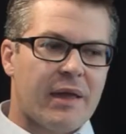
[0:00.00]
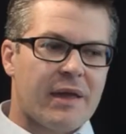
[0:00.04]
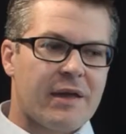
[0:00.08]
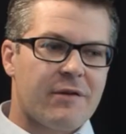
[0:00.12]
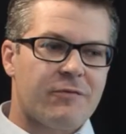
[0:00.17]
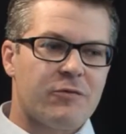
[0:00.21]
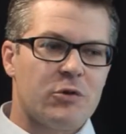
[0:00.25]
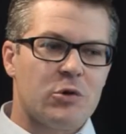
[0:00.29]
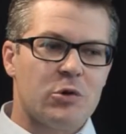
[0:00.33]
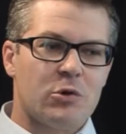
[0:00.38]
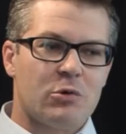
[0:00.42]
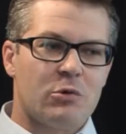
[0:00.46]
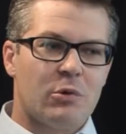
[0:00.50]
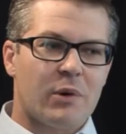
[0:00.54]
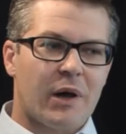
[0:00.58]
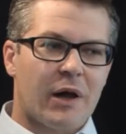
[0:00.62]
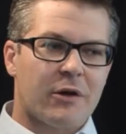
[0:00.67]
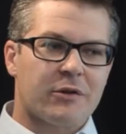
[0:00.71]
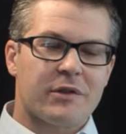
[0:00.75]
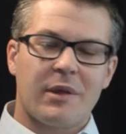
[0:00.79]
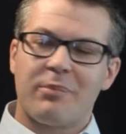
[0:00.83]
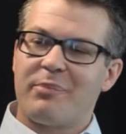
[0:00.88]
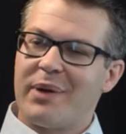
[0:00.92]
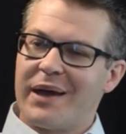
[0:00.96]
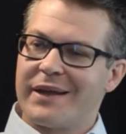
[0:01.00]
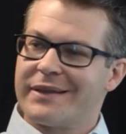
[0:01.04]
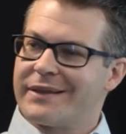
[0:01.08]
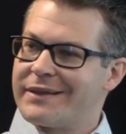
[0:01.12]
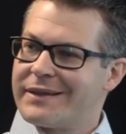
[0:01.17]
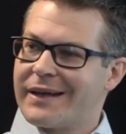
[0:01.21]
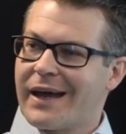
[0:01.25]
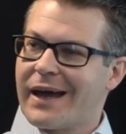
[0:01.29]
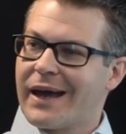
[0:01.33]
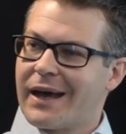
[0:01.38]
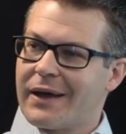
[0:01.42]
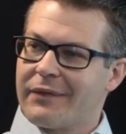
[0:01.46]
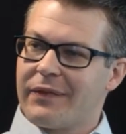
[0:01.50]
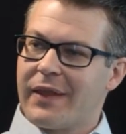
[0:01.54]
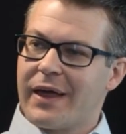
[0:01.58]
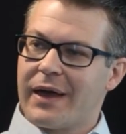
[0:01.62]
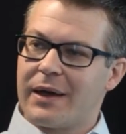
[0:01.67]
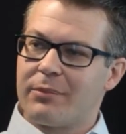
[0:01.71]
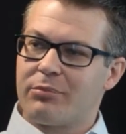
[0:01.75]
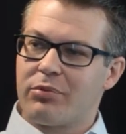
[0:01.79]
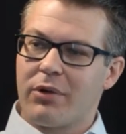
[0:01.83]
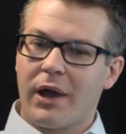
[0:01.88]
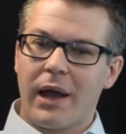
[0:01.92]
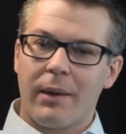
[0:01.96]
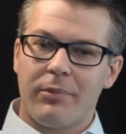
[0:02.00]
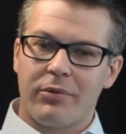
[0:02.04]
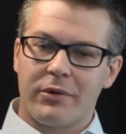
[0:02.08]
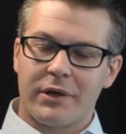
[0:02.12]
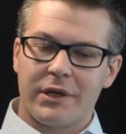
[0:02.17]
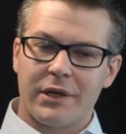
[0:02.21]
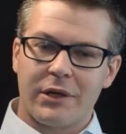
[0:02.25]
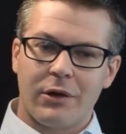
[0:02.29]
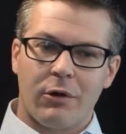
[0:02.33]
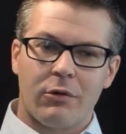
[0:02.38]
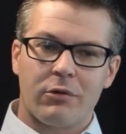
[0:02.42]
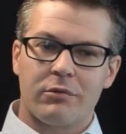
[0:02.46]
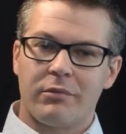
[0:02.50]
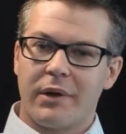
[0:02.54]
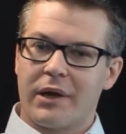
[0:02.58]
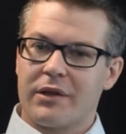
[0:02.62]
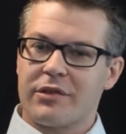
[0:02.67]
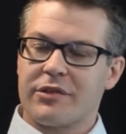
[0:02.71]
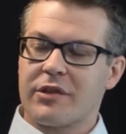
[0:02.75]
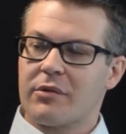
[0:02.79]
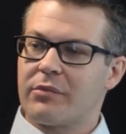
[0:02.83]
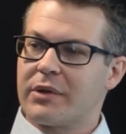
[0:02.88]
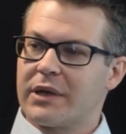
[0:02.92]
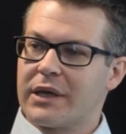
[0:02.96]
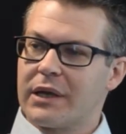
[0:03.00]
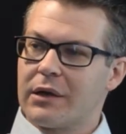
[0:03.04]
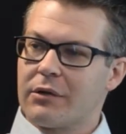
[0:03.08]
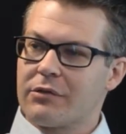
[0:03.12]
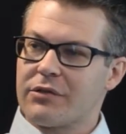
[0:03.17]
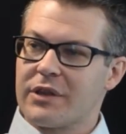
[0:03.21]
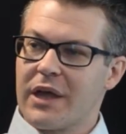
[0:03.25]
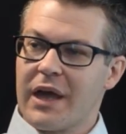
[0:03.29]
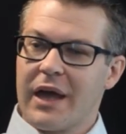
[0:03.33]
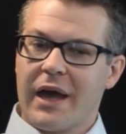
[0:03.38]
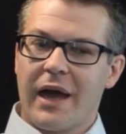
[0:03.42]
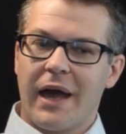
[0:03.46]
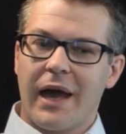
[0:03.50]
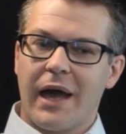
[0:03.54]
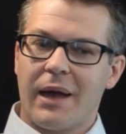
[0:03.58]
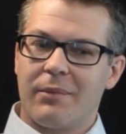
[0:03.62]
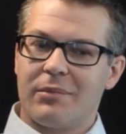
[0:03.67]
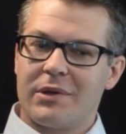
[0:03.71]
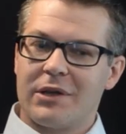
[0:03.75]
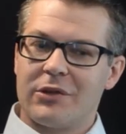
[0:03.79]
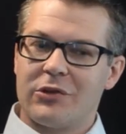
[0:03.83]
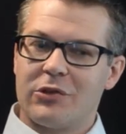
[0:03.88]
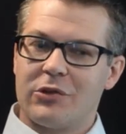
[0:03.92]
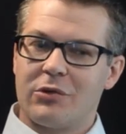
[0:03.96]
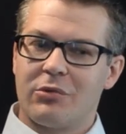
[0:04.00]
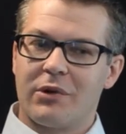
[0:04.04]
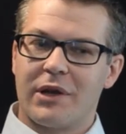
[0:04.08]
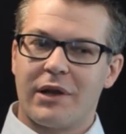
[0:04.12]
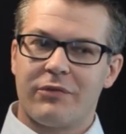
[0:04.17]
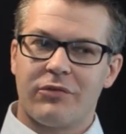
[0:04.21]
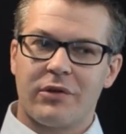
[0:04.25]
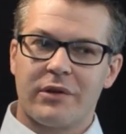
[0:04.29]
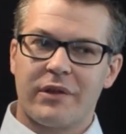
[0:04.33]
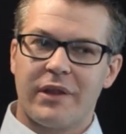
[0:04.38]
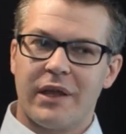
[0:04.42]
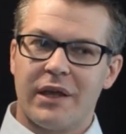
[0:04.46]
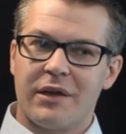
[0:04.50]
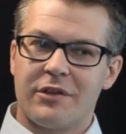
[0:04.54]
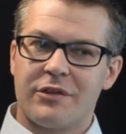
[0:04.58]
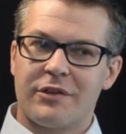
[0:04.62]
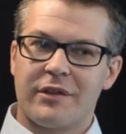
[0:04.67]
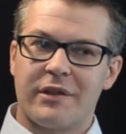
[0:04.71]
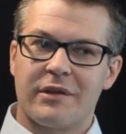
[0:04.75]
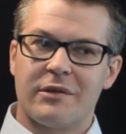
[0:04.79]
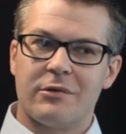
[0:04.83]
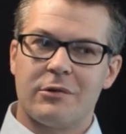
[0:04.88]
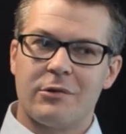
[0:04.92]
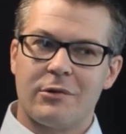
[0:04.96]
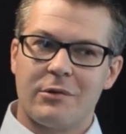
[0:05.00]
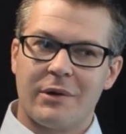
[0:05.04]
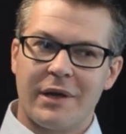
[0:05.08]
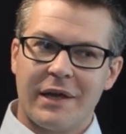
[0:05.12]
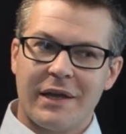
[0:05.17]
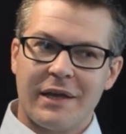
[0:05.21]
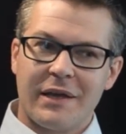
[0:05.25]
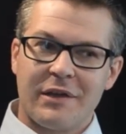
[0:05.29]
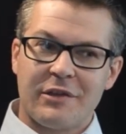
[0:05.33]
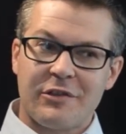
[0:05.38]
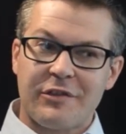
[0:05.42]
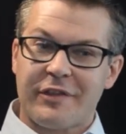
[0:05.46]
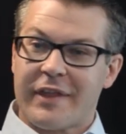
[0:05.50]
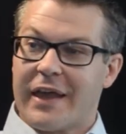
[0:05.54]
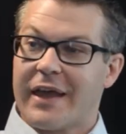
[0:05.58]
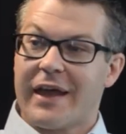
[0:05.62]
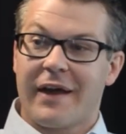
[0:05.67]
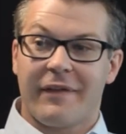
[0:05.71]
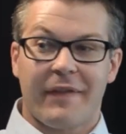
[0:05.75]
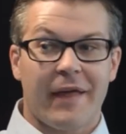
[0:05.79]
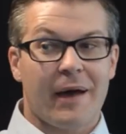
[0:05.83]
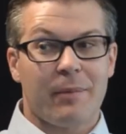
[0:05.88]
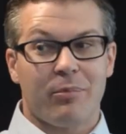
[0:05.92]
if you are dependent on that property owned by somebody else, I'm going to do whatever it takes to stay on that